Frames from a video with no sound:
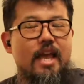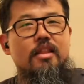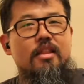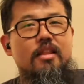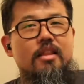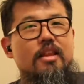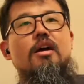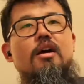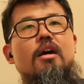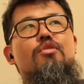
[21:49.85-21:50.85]
the number
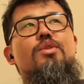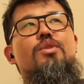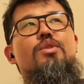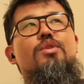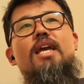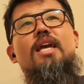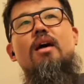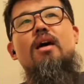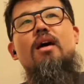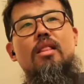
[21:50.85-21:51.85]
of hooting and
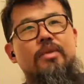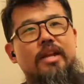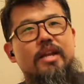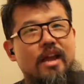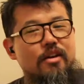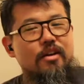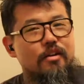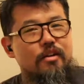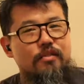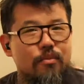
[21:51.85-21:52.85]
hollering I heard from